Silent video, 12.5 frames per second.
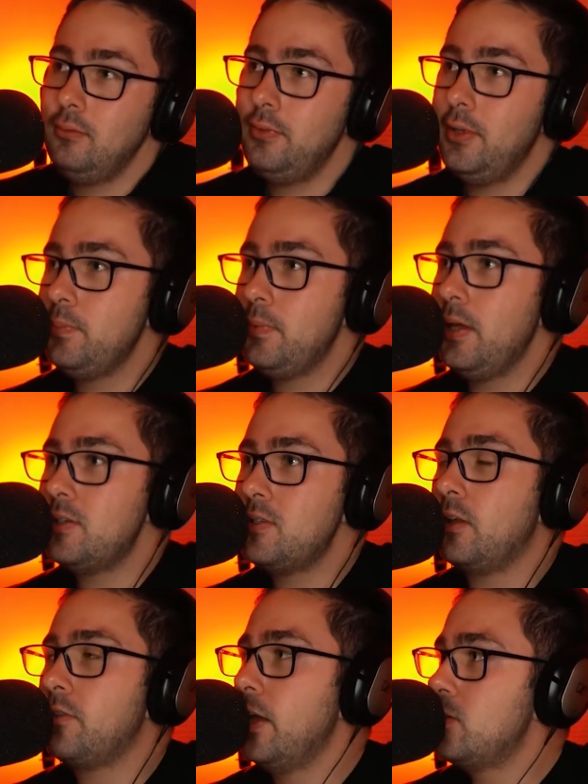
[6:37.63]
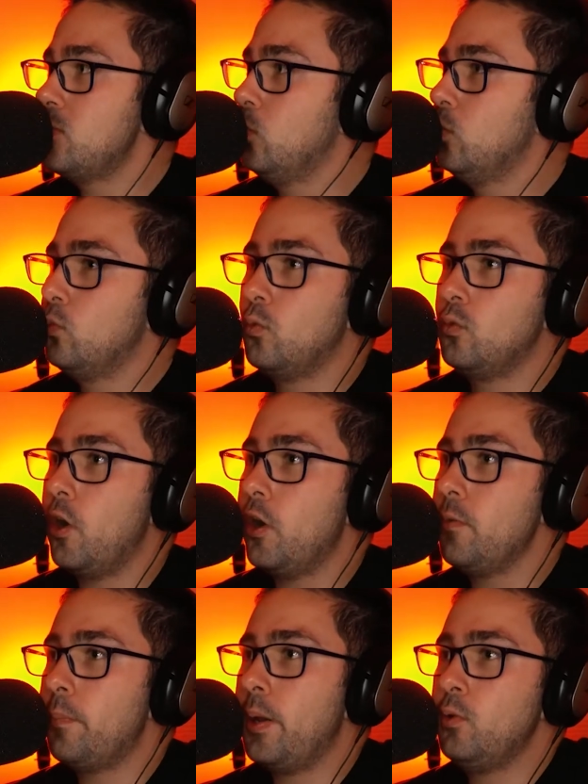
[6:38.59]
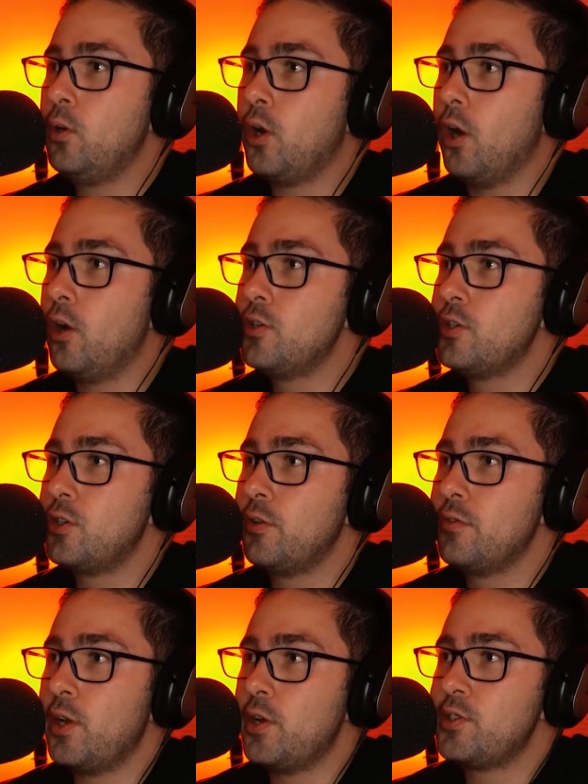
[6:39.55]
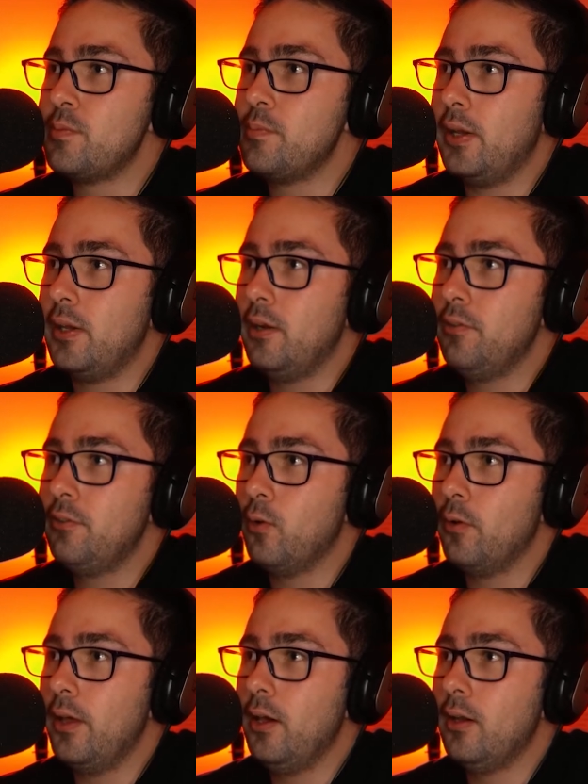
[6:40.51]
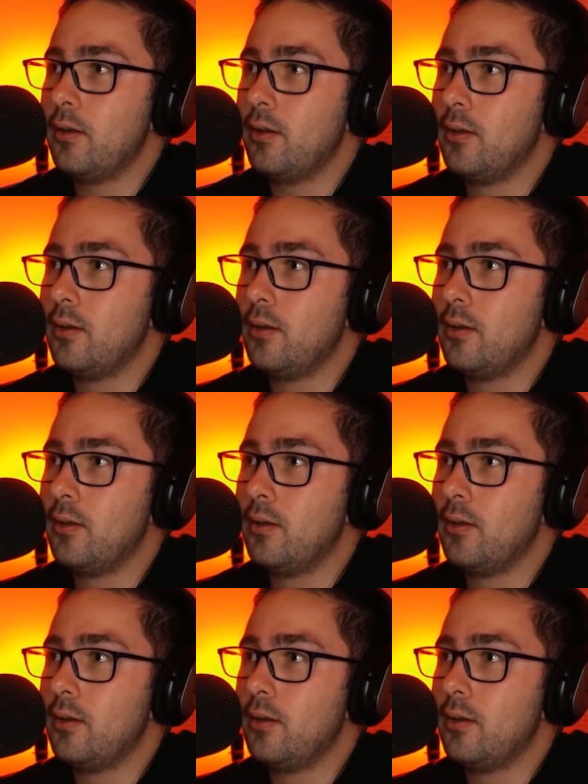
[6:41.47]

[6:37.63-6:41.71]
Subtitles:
Don't people go to sort of social media for that?